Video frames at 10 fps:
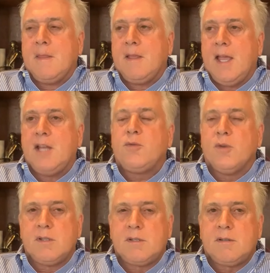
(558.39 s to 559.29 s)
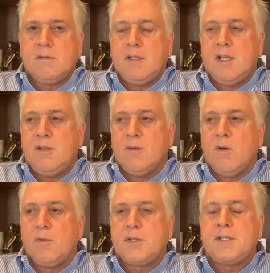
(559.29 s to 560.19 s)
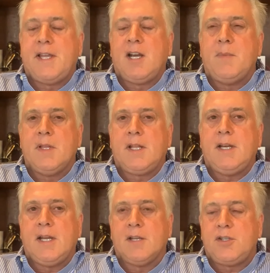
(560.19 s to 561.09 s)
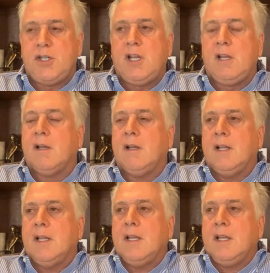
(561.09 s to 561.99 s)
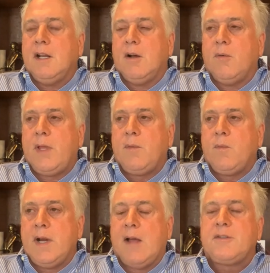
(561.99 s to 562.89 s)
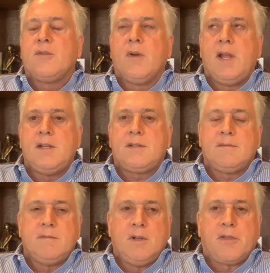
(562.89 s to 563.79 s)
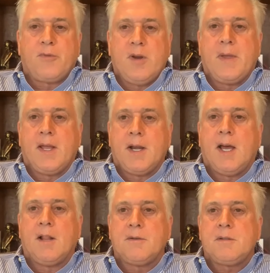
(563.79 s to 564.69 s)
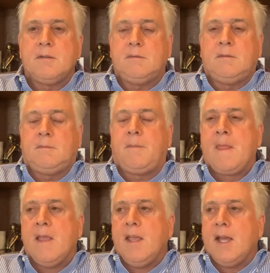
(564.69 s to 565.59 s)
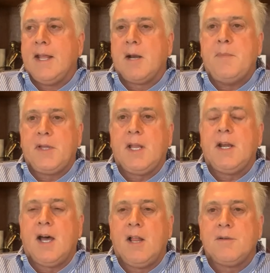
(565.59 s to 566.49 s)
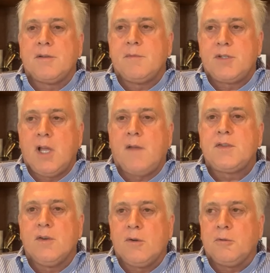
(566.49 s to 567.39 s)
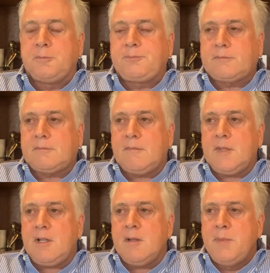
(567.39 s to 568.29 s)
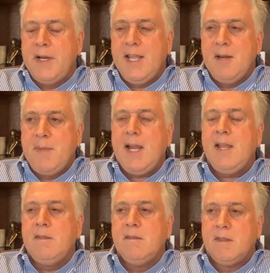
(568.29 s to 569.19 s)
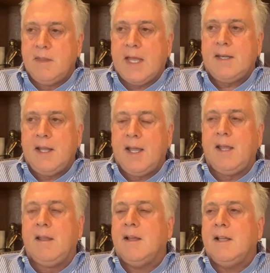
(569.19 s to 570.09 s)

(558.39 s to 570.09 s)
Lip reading: entrants into the whole sustainability ESG. We went out to raise $3 billion and had $1 billion soft circled. But again, back in that day,